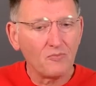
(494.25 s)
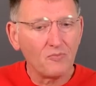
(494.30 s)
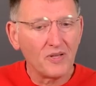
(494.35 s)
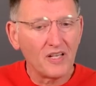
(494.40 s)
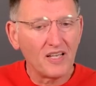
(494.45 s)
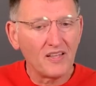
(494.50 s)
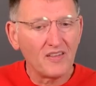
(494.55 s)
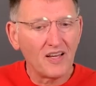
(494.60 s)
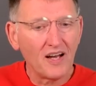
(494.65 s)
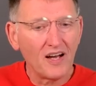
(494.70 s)

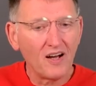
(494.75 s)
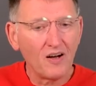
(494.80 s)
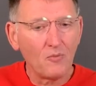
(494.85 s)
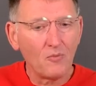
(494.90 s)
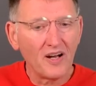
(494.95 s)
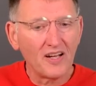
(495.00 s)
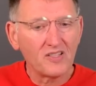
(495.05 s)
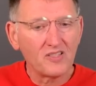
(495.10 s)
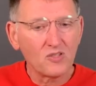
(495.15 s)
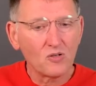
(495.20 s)
be thou
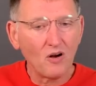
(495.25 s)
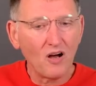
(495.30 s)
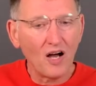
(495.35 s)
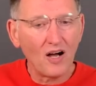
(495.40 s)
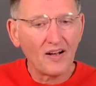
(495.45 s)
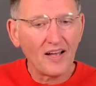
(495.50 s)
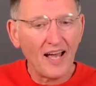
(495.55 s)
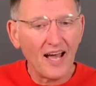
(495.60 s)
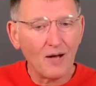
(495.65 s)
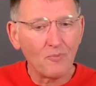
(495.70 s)
my
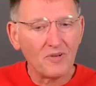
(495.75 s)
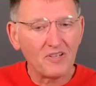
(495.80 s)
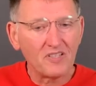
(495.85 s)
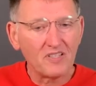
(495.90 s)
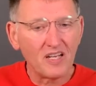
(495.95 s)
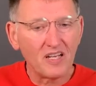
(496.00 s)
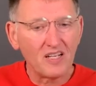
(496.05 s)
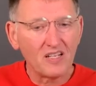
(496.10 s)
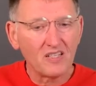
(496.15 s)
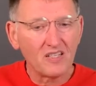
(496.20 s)
strong
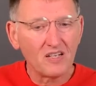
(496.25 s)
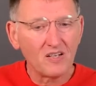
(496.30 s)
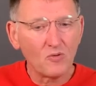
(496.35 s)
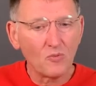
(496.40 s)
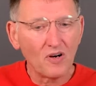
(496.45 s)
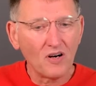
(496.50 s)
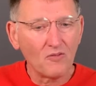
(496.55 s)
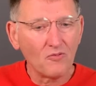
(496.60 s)
habitation,